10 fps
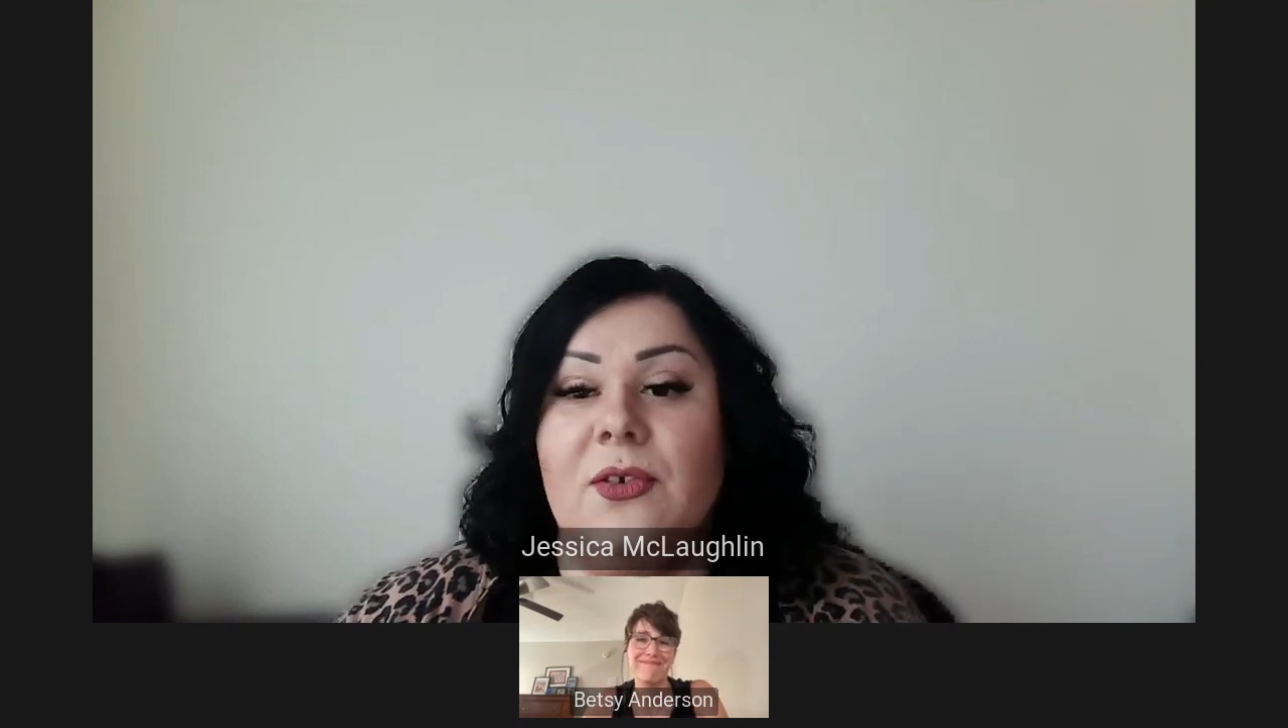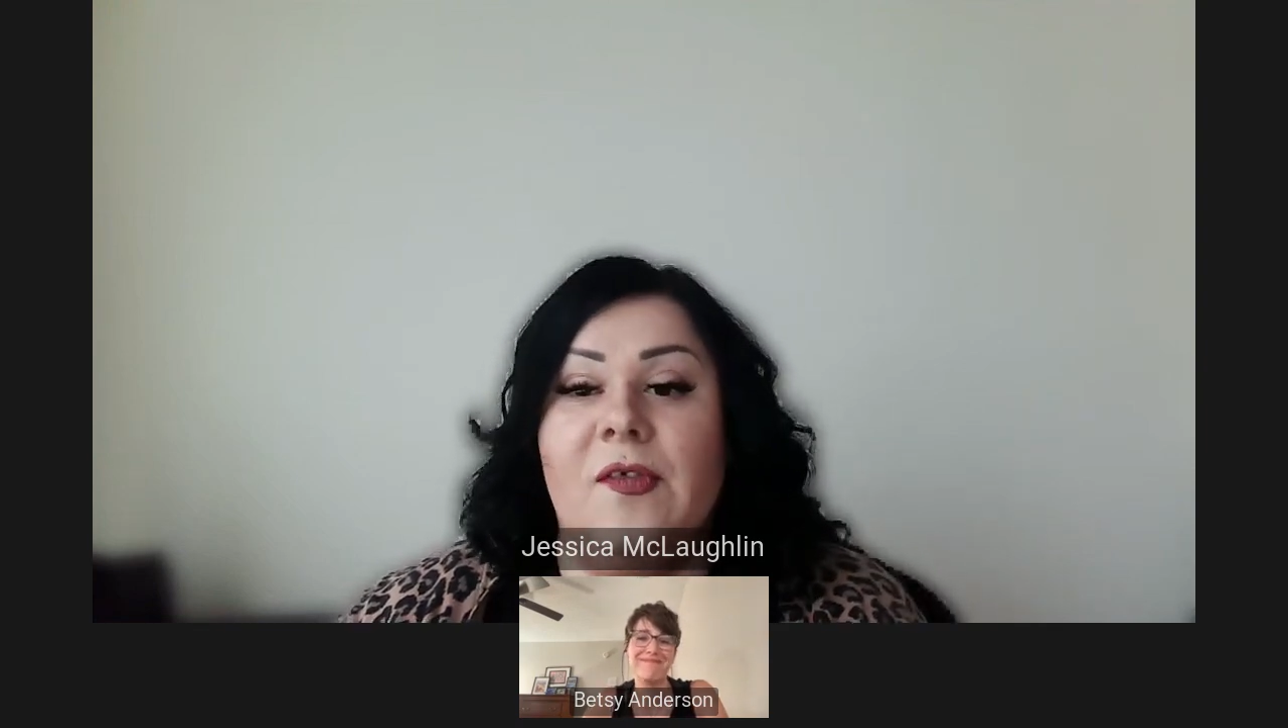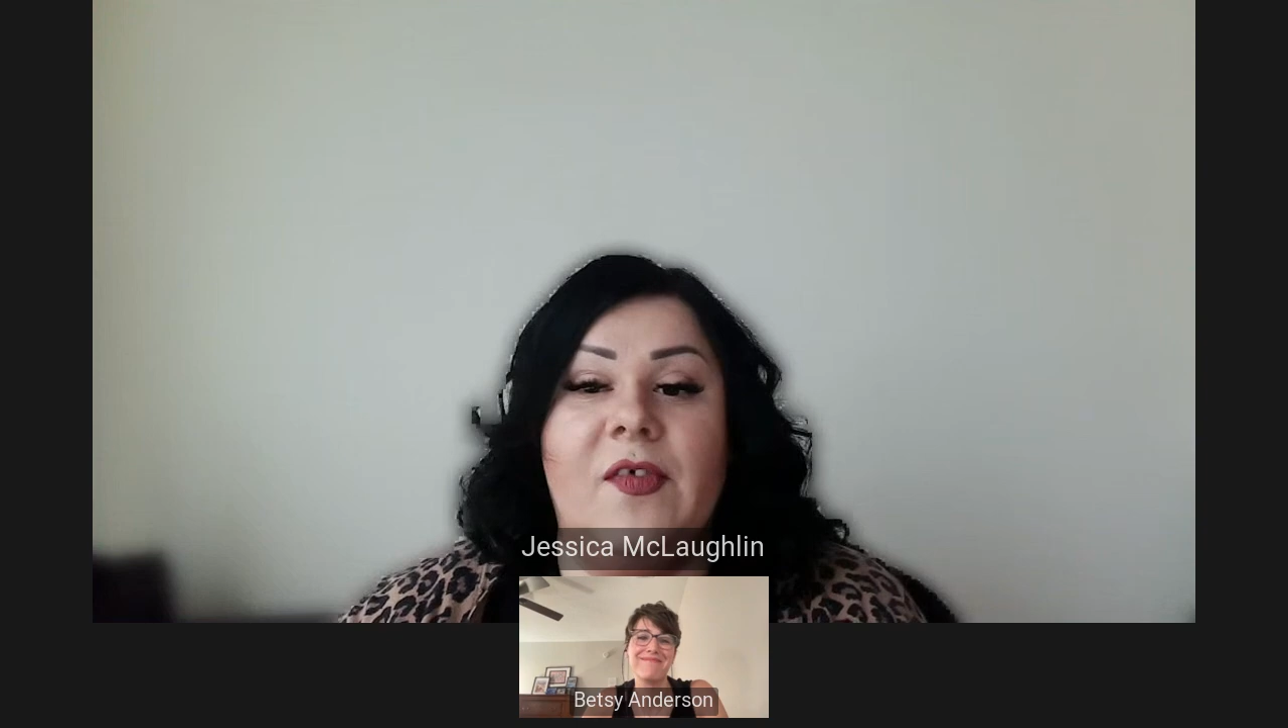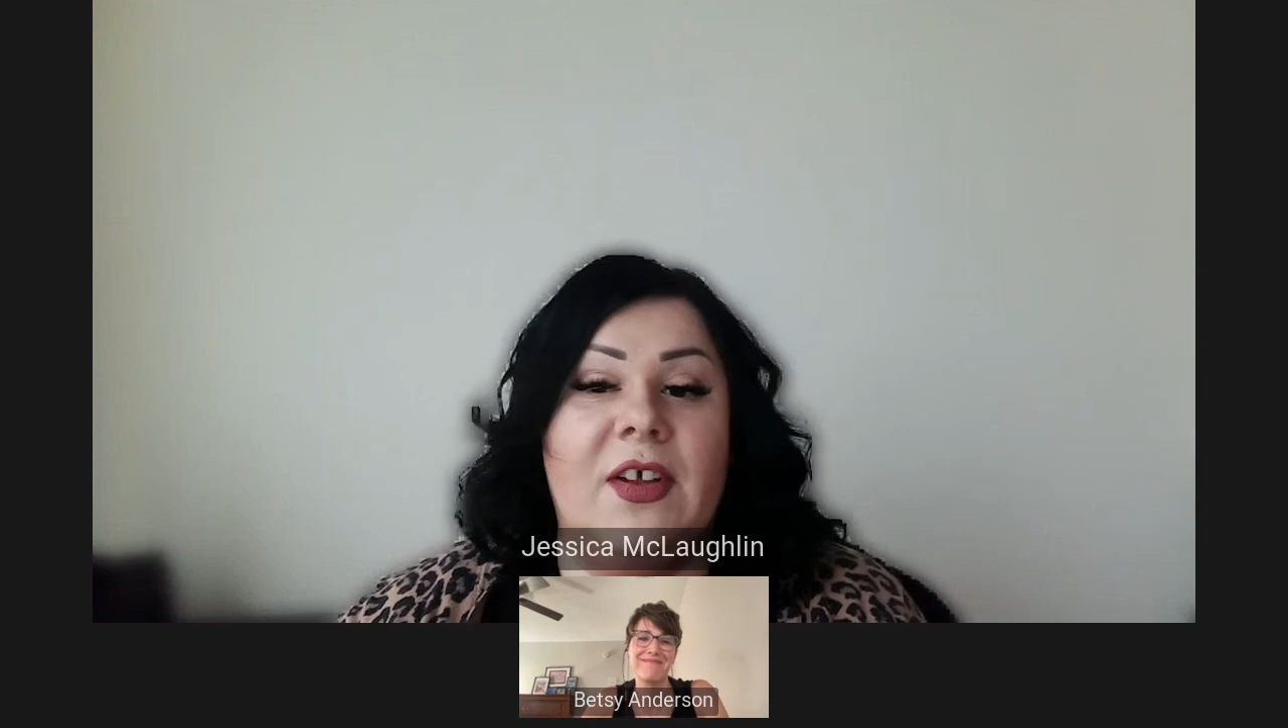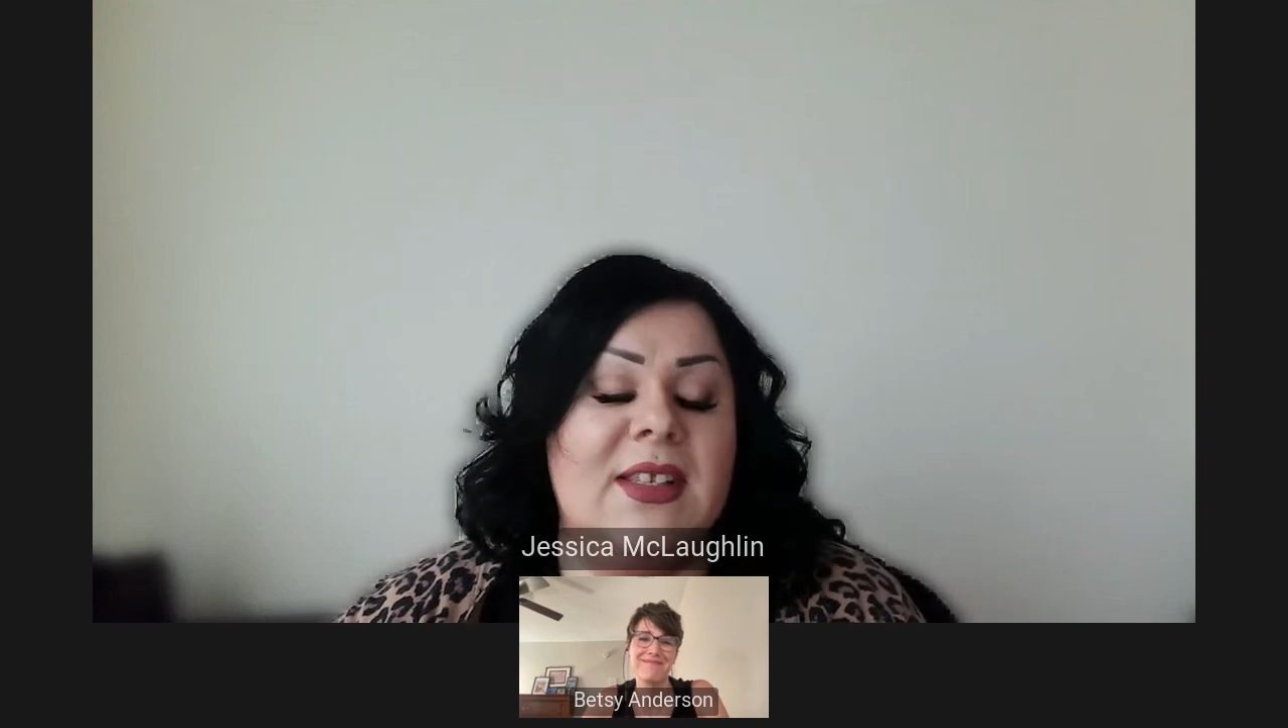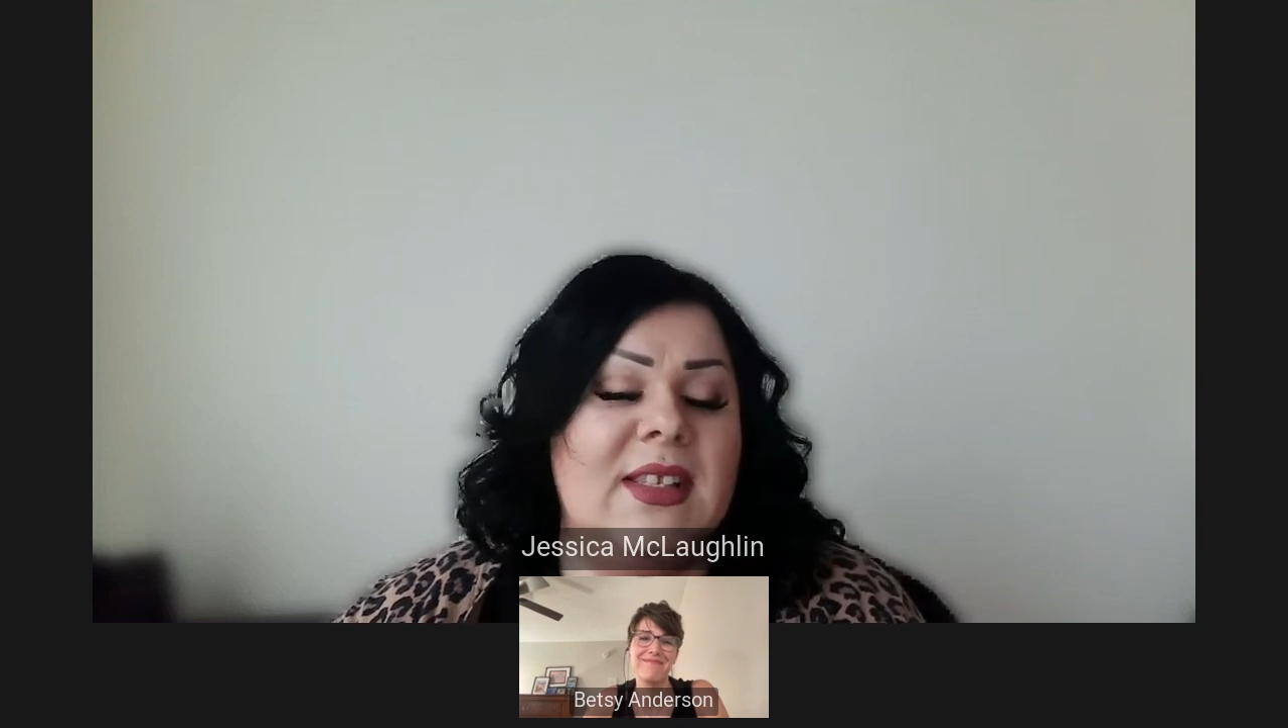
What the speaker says: through fun